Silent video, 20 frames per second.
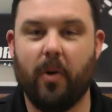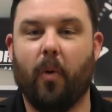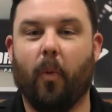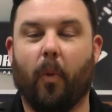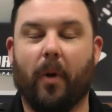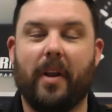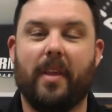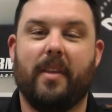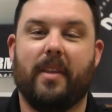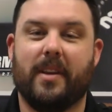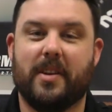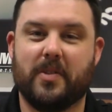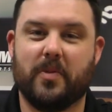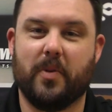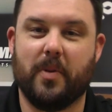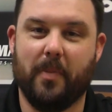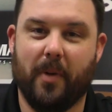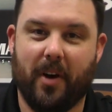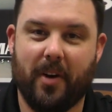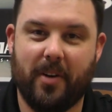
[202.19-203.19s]
One of the things
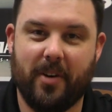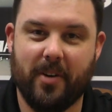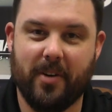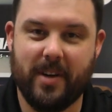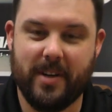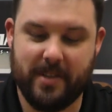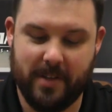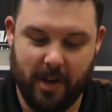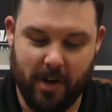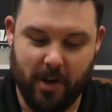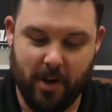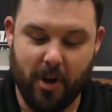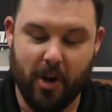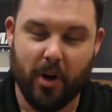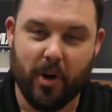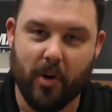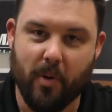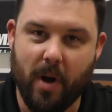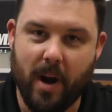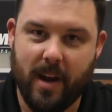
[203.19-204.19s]
we monitor is
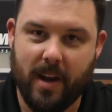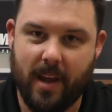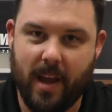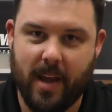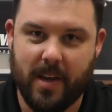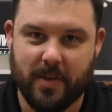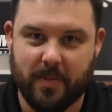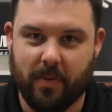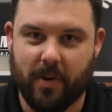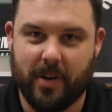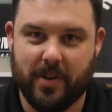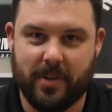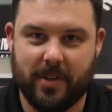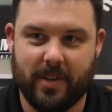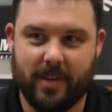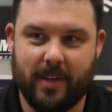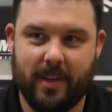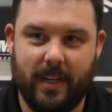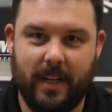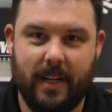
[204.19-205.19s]
crankcase
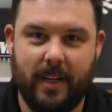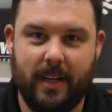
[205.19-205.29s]
pressure.